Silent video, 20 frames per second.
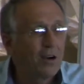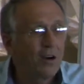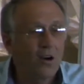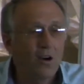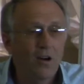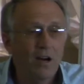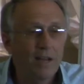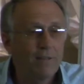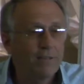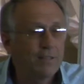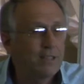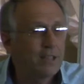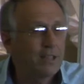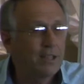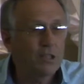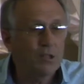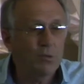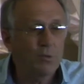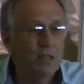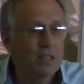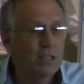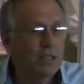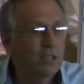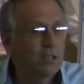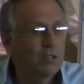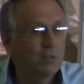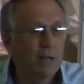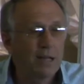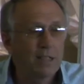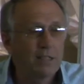Oh, I've seen this once
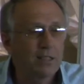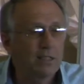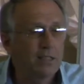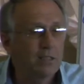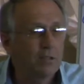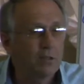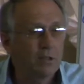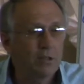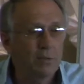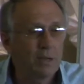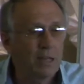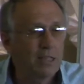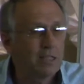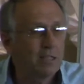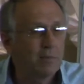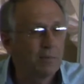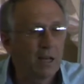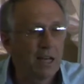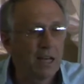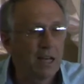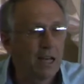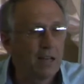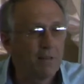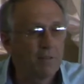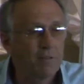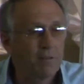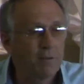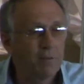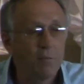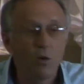and twice or twice in my
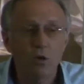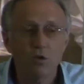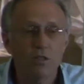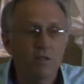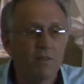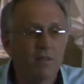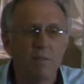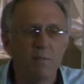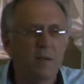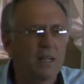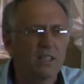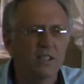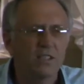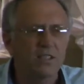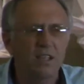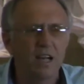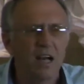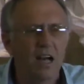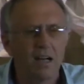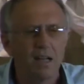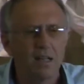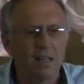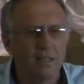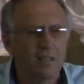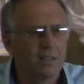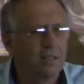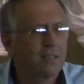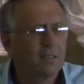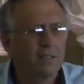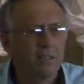life. Most of them are discarded.
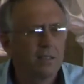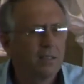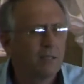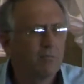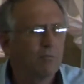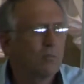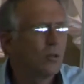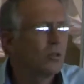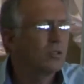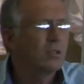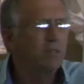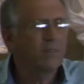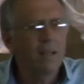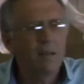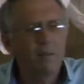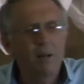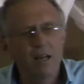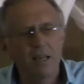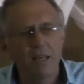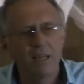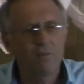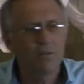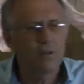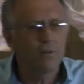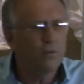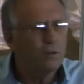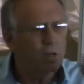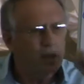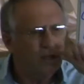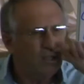Most of them are given
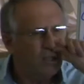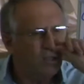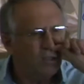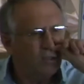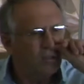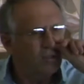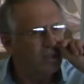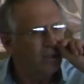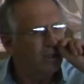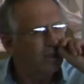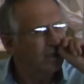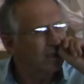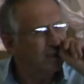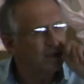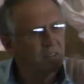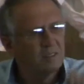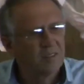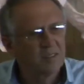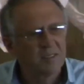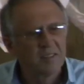for institutions.